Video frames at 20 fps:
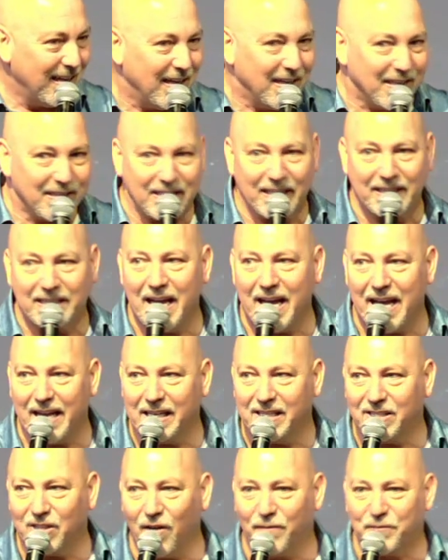See,
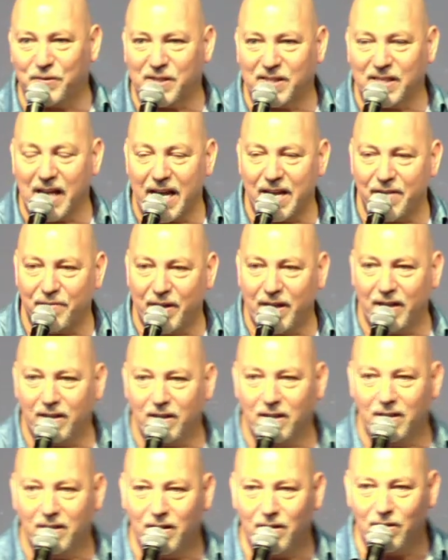daddy's off
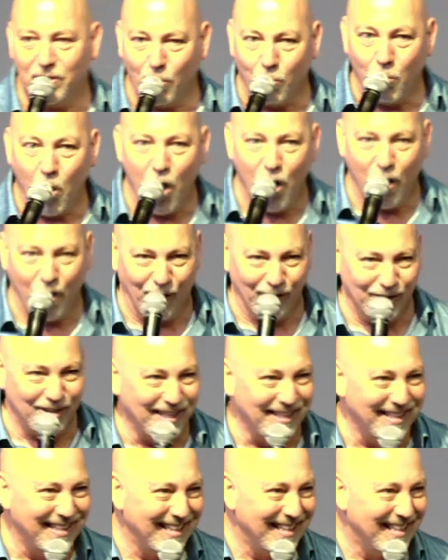saving the world,